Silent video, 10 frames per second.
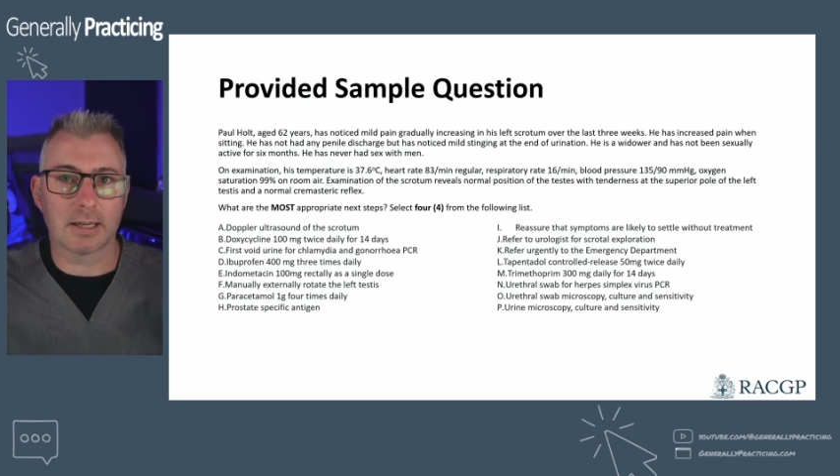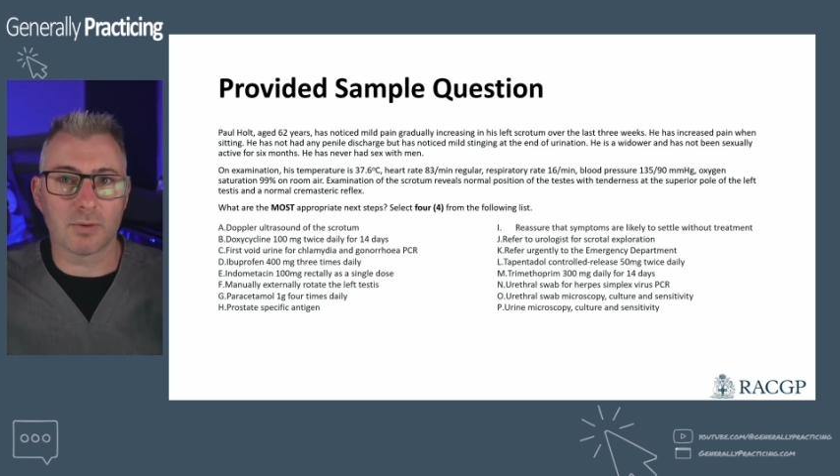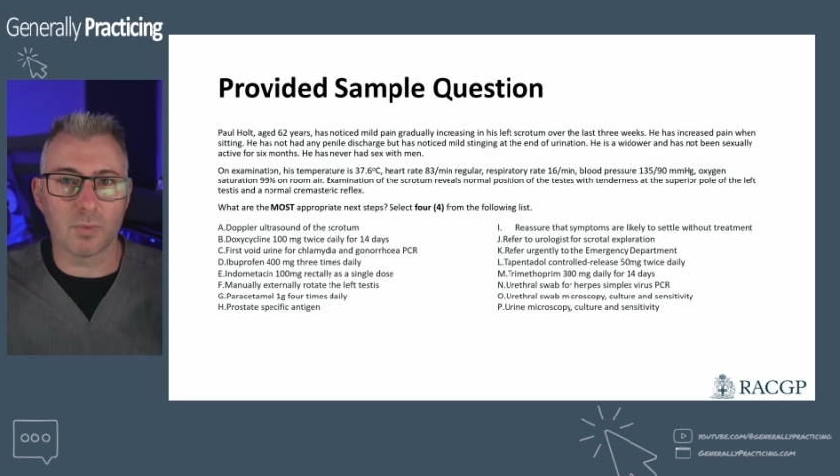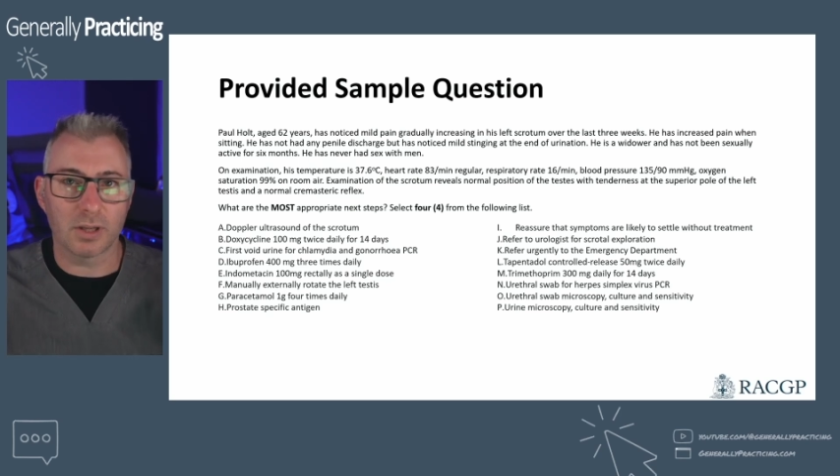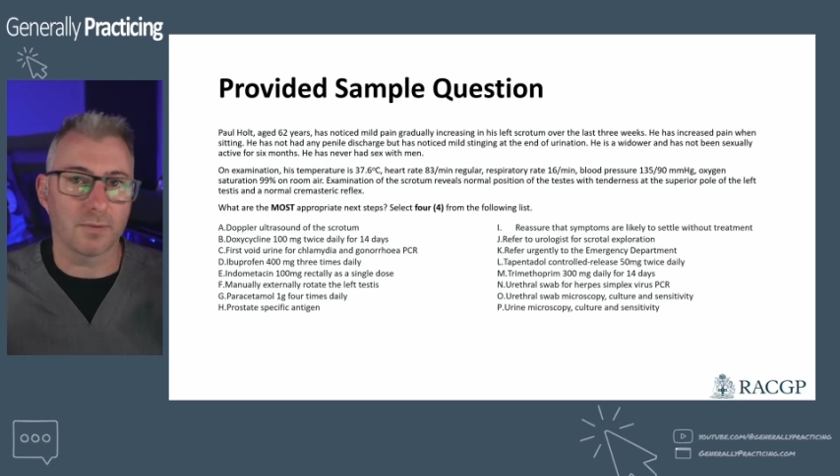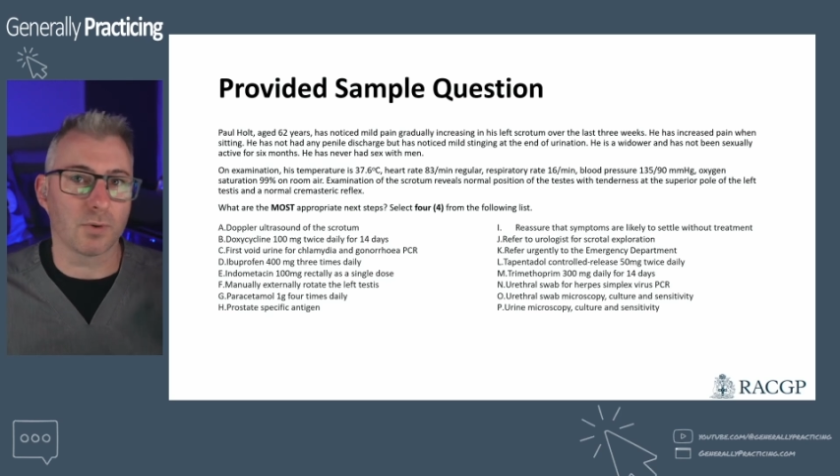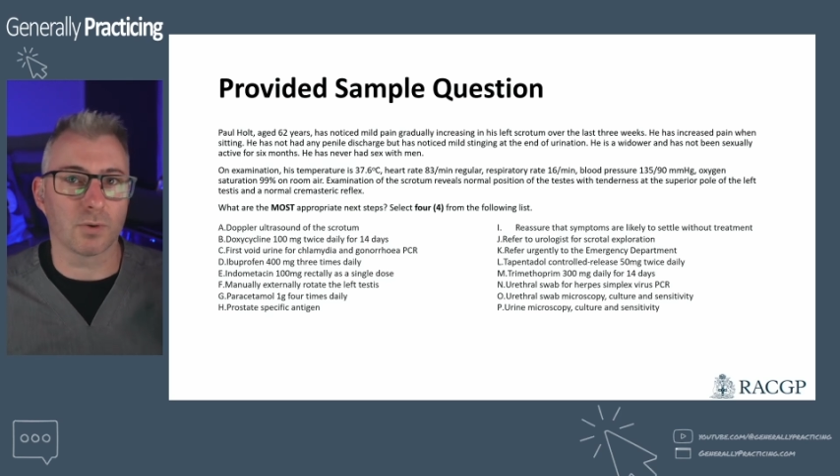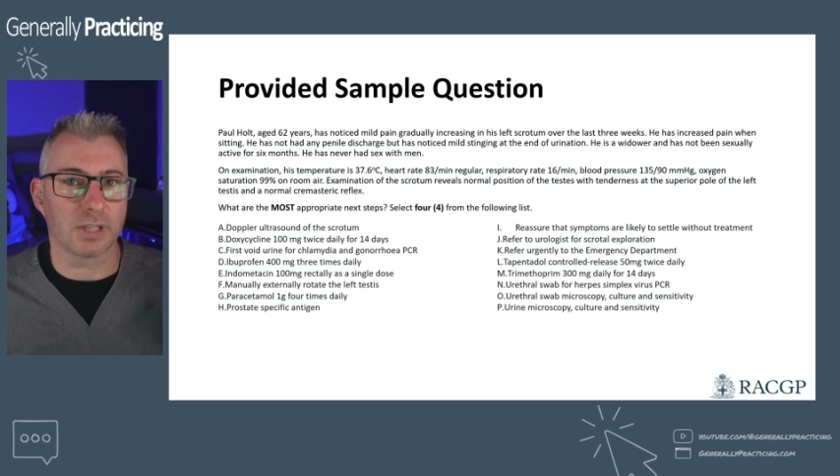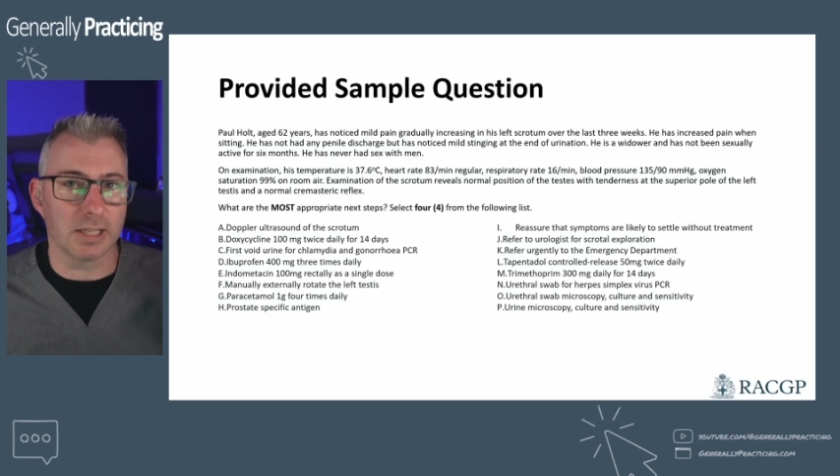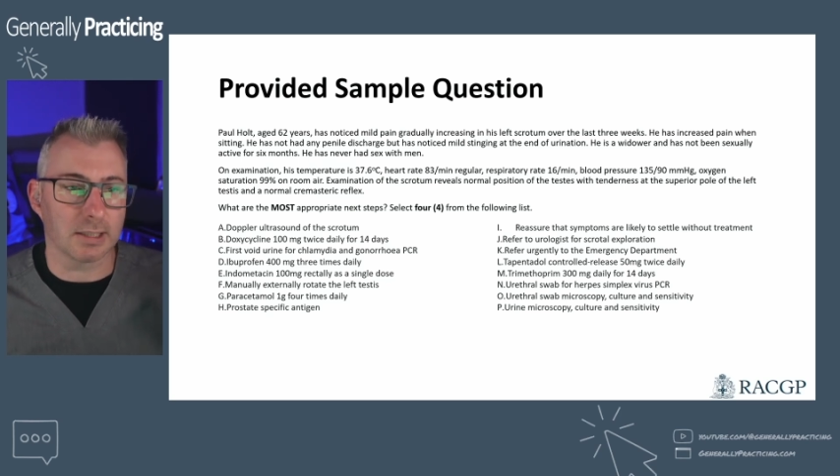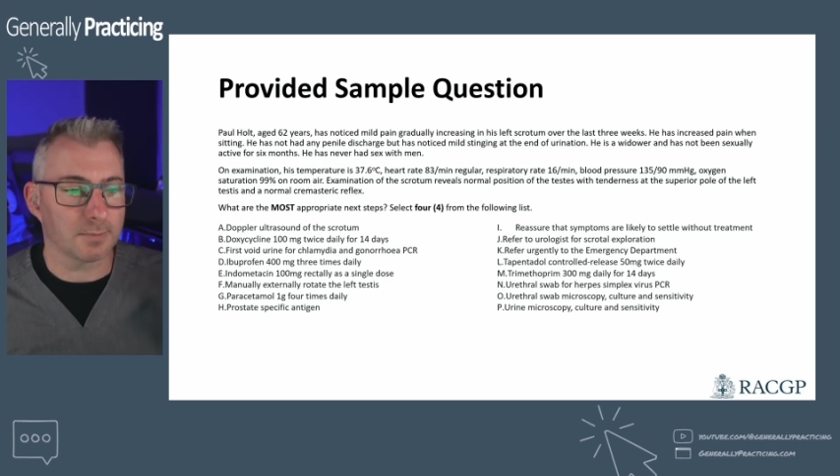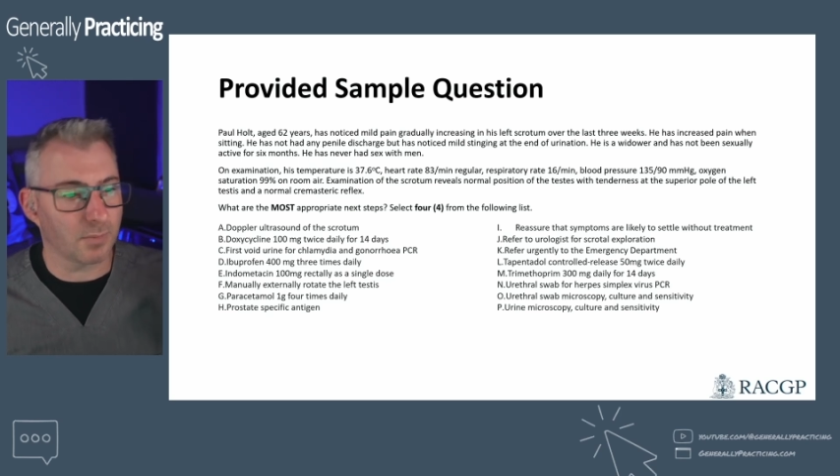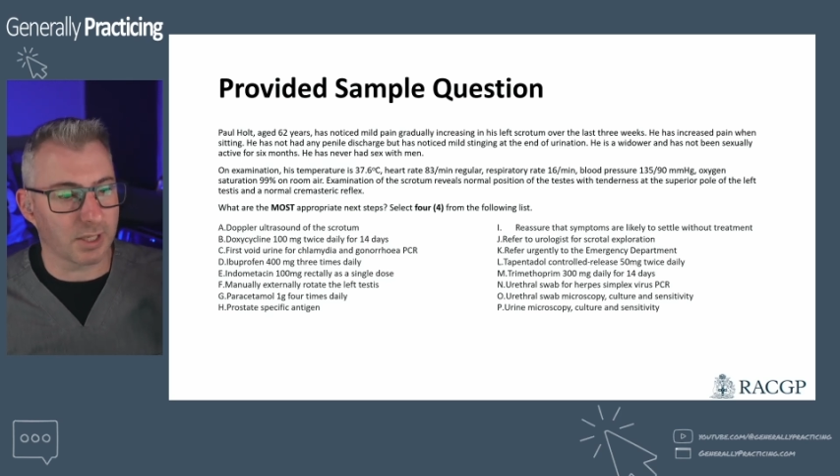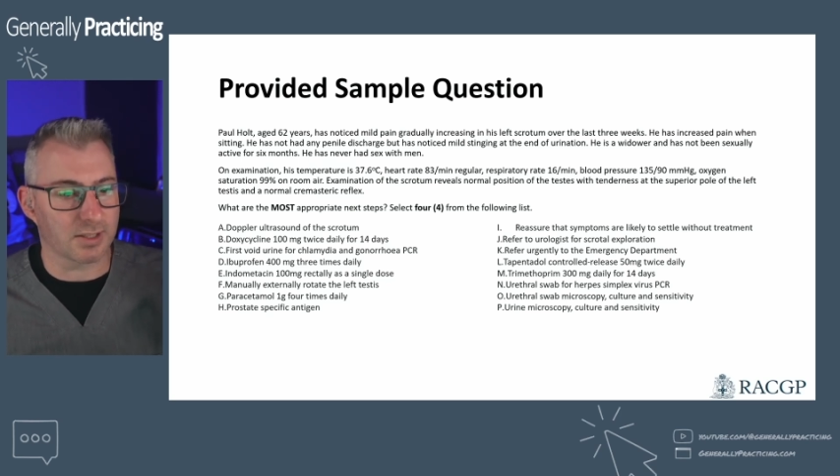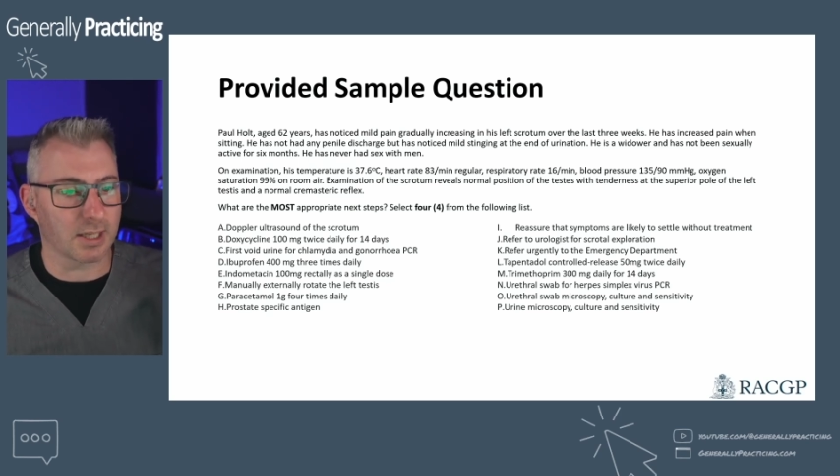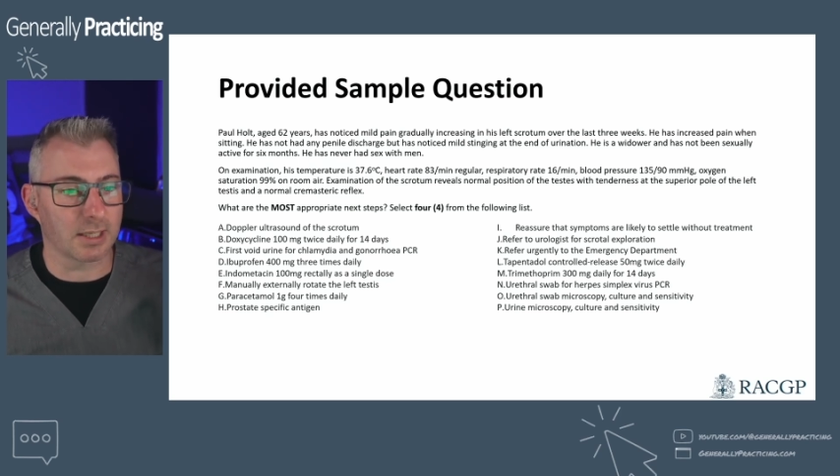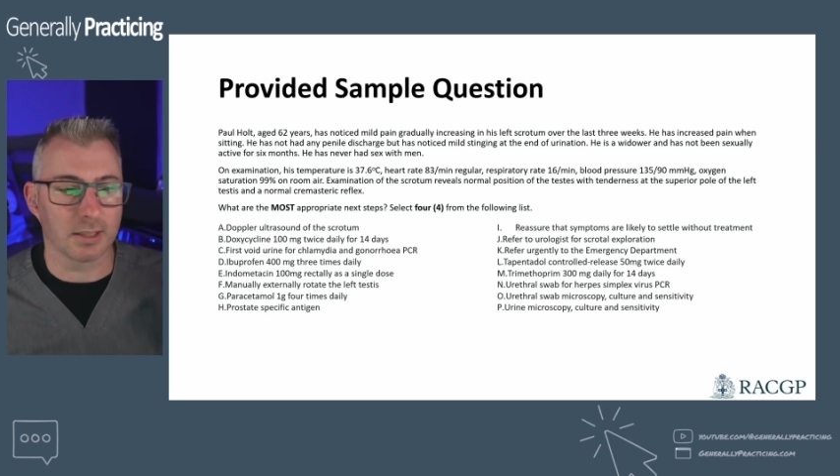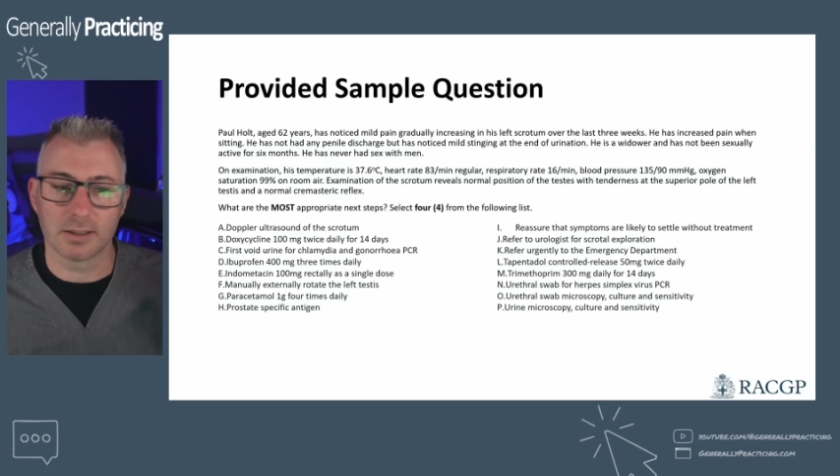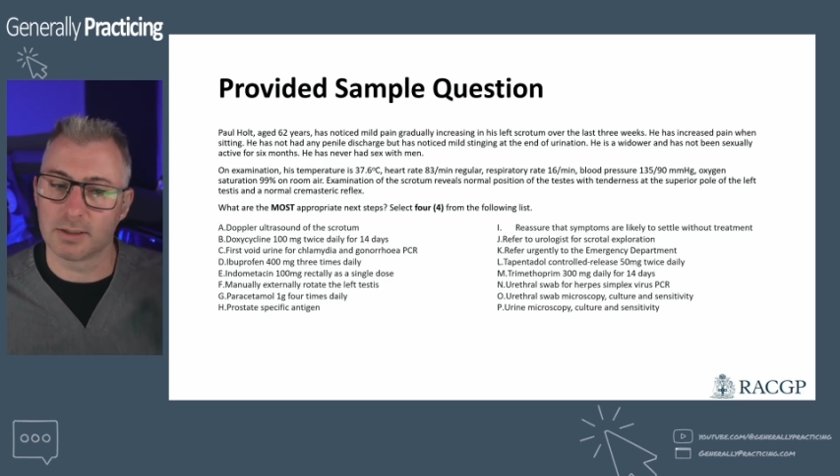With, of course, here we can see